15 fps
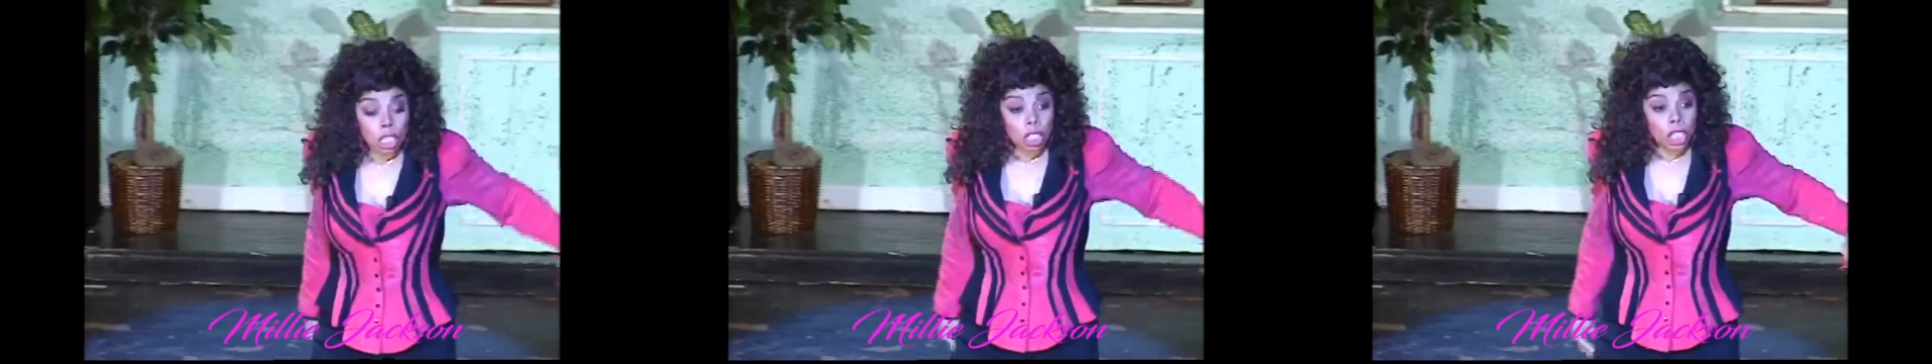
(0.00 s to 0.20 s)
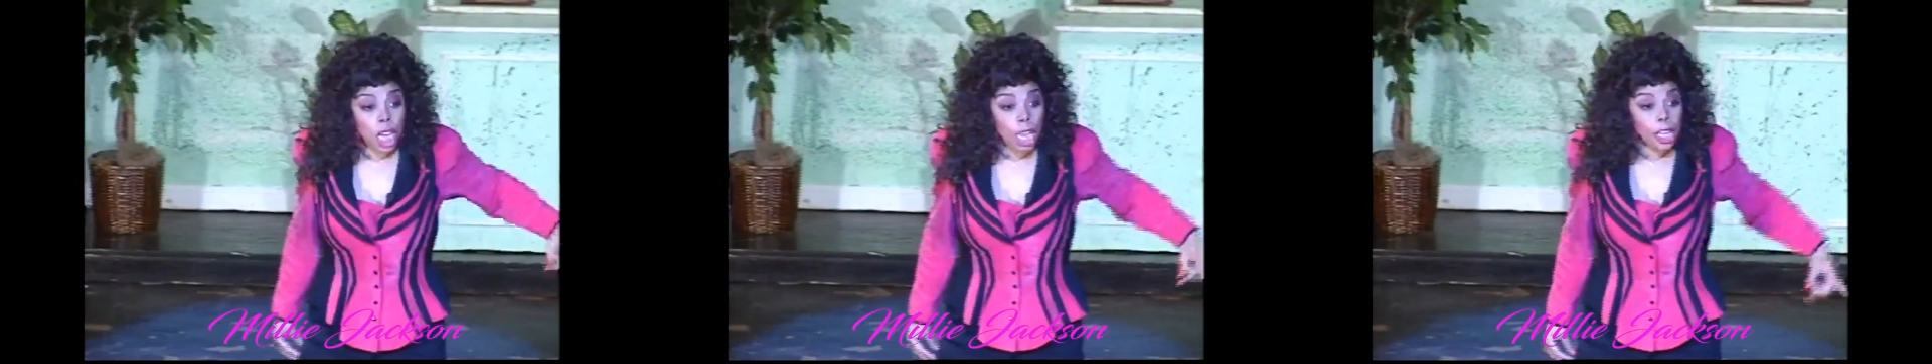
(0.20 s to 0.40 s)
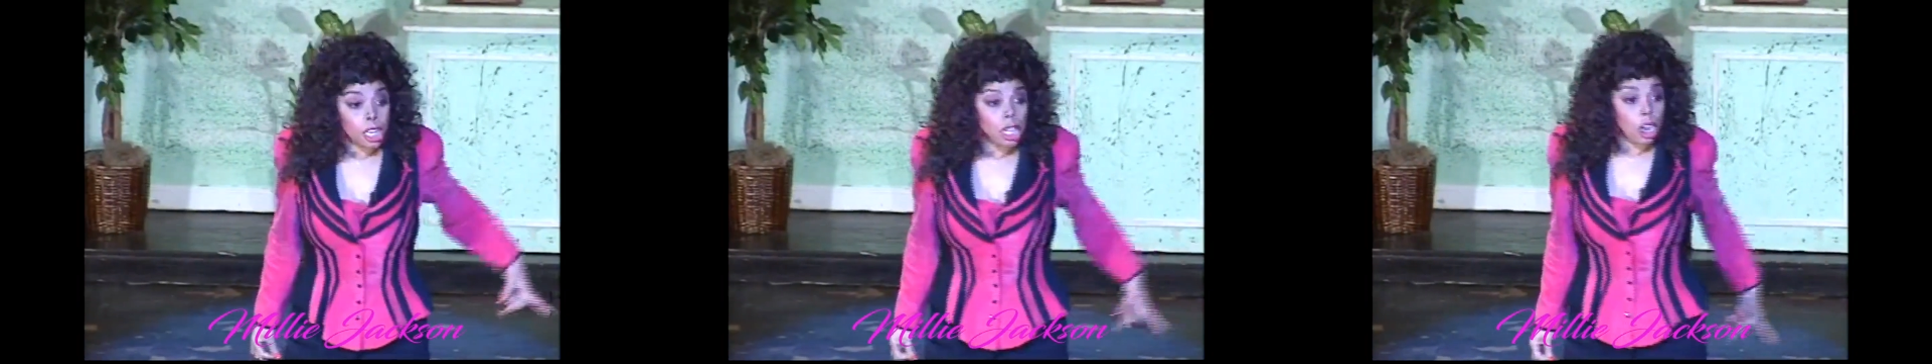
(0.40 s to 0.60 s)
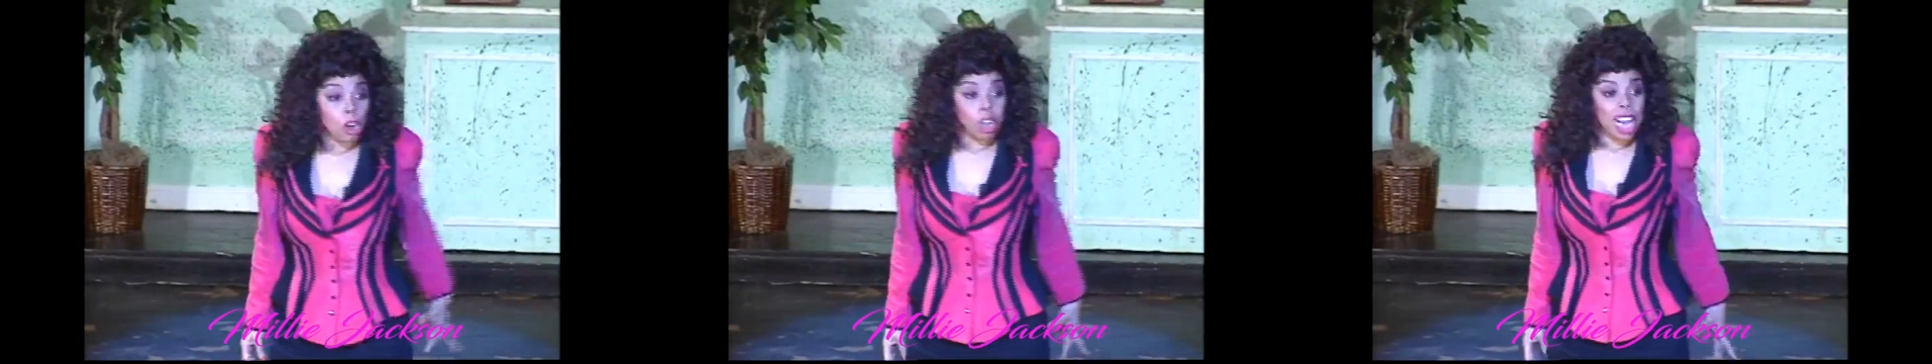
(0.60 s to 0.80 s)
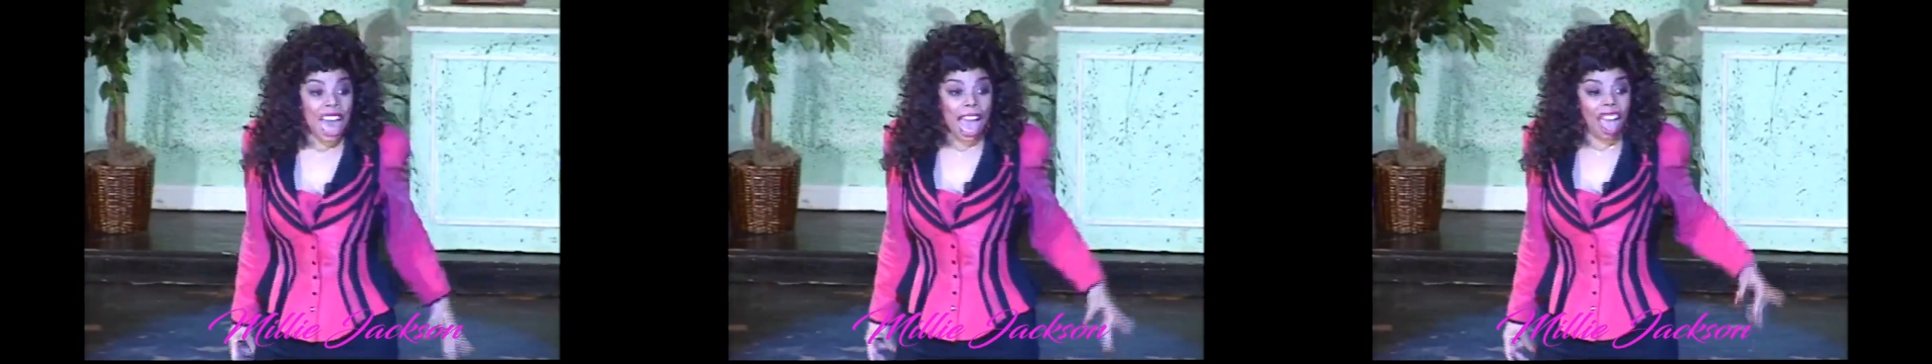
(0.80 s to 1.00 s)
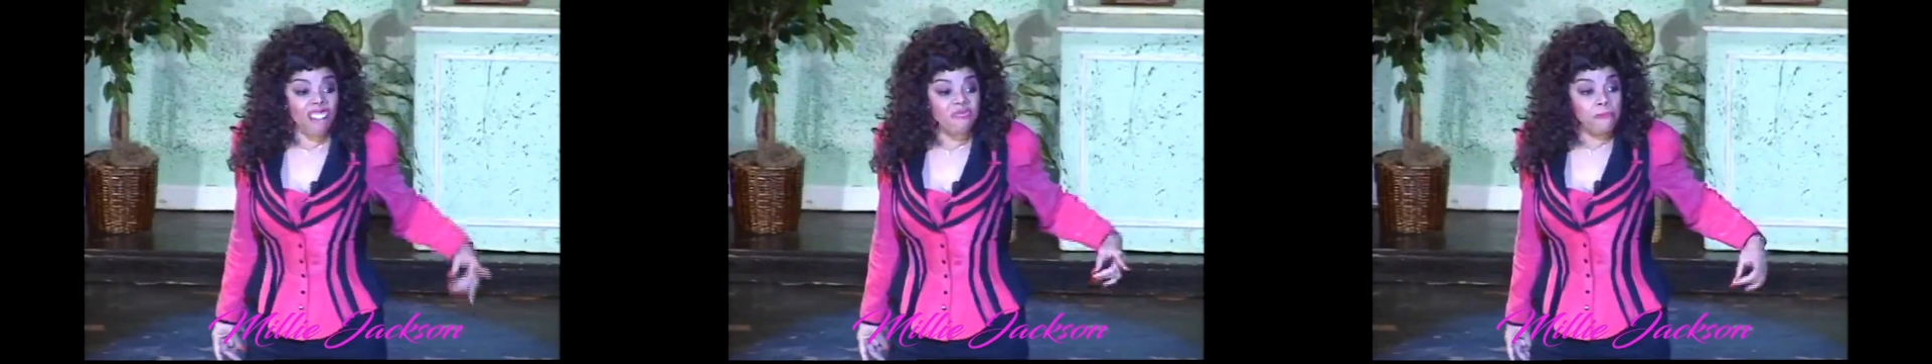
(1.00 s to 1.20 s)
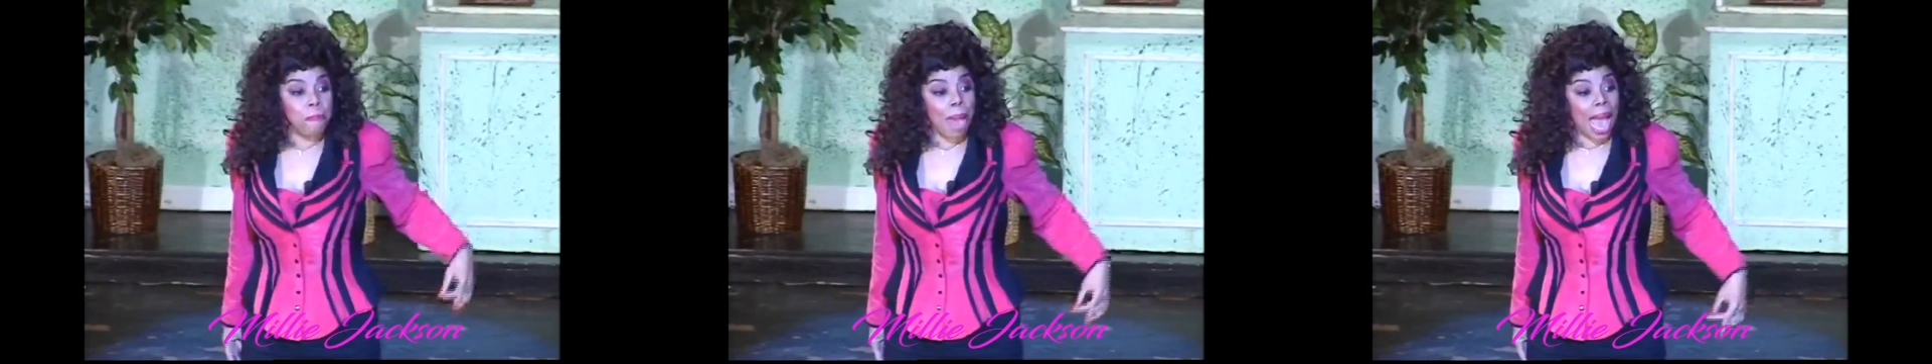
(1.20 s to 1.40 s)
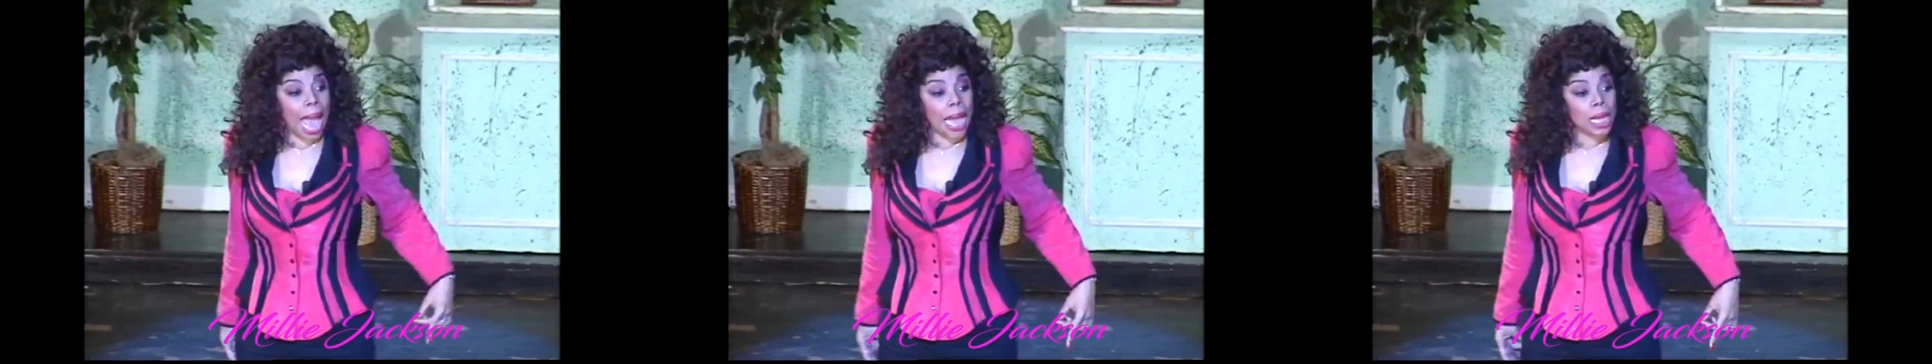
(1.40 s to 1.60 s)
to take your life
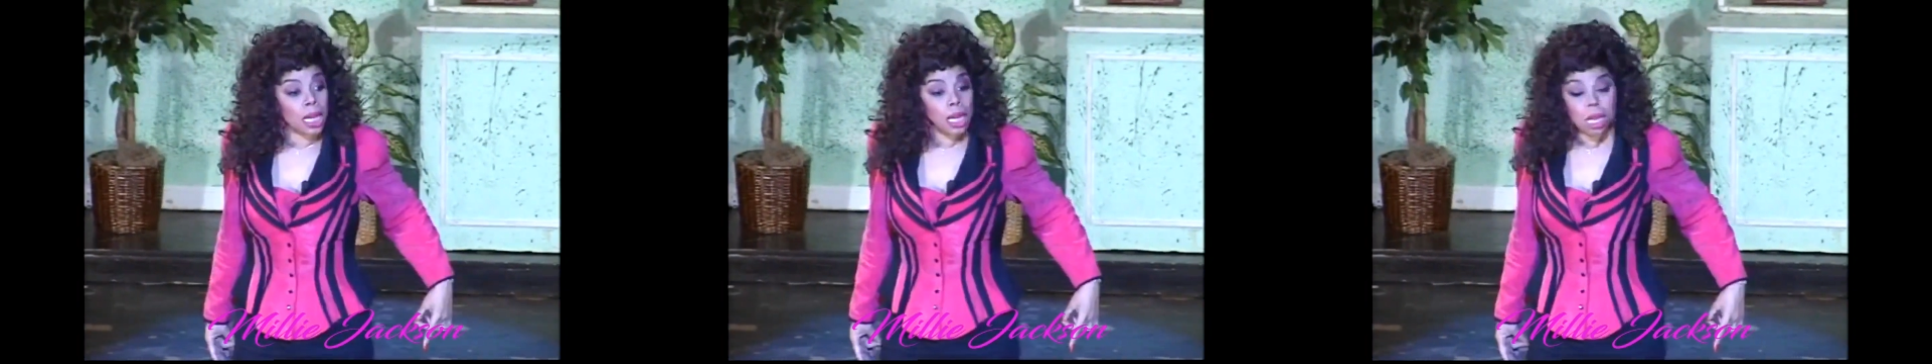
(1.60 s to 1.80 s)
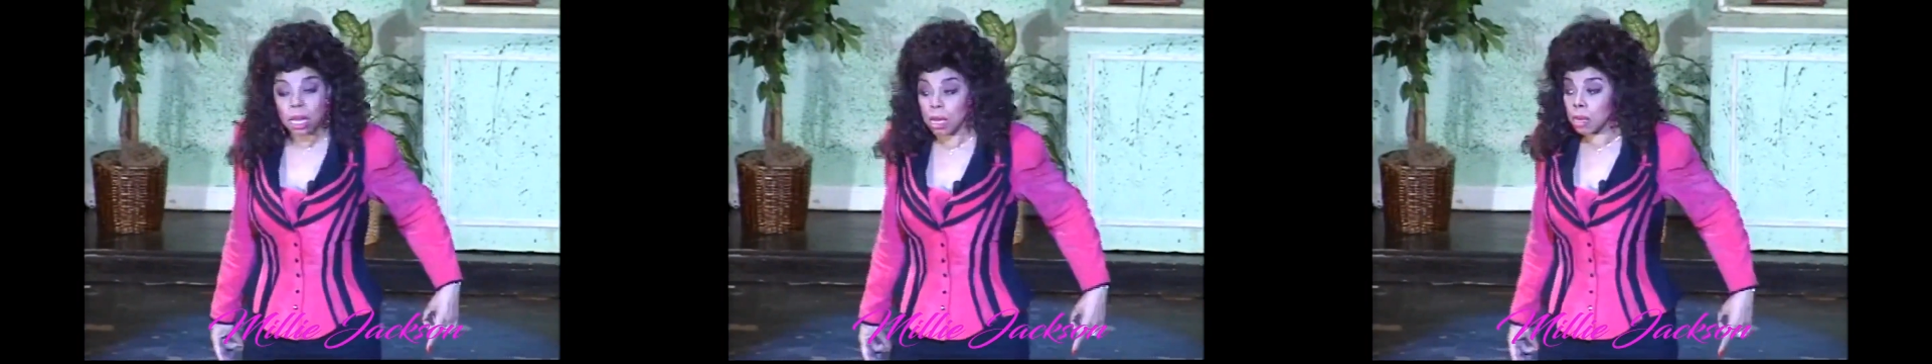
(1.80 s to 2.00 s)
back,